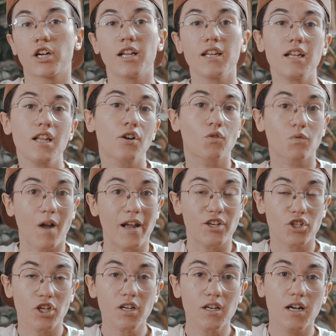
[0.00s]
gonna need a
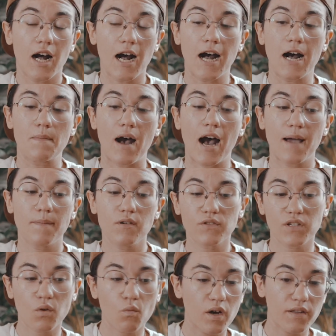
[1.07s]
grinder. I'm
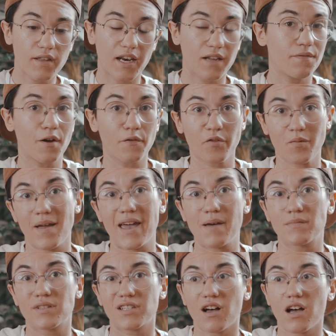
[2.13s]
using one that I found from
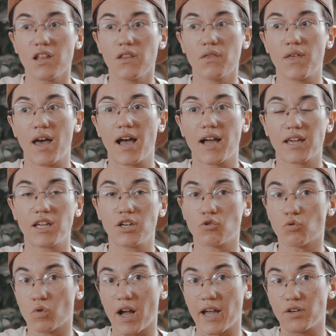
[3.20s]
Amazon that can
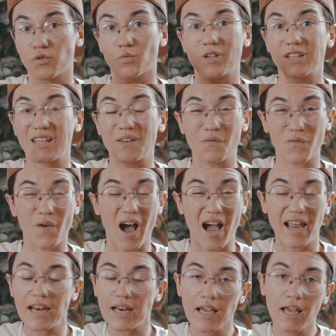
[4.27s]
grind really
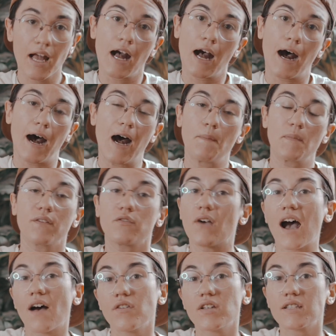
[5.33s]
fine. And if you
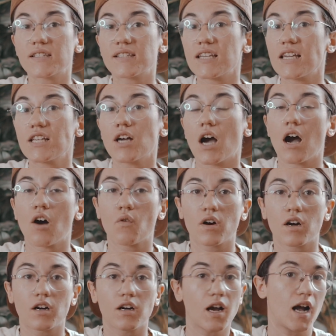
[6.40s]
haven't seen
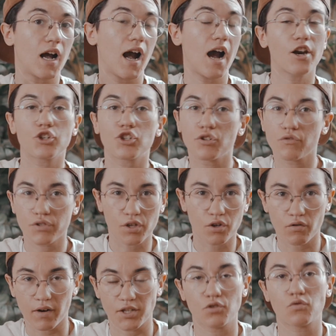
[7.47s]
our how to choose the
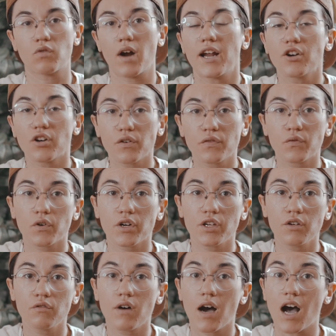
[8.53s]
correct grinder for
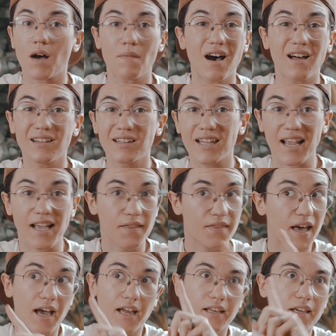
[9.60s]
you, I'll link
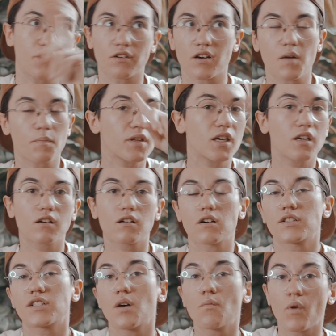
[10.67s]
that either up here or
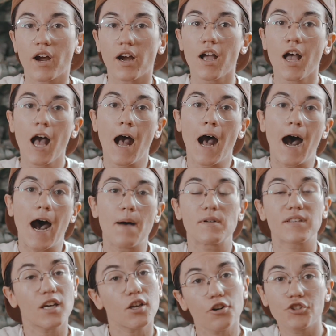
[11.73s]
somewhere.
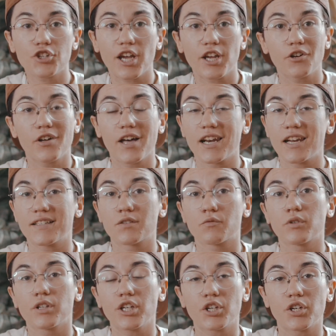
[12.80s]
It's on our channel, and it's a
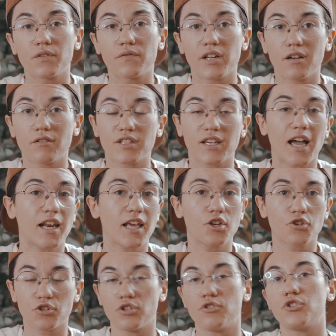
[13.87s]
really good video to kind of
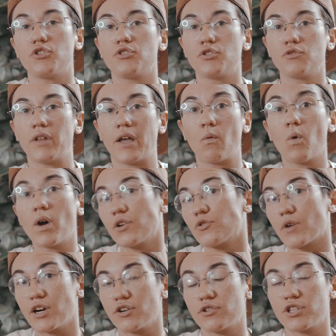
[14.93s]
introduce you to like what
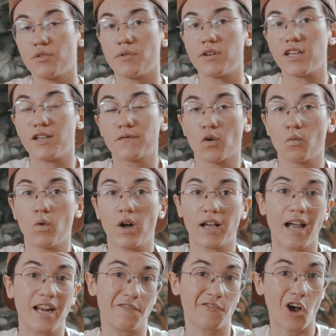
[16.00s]
grinder you would need for what
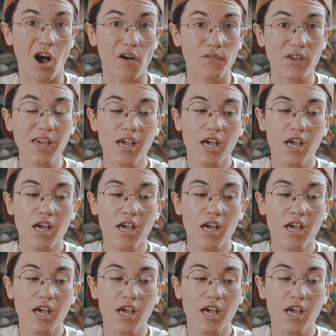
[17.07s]
kind of coffee.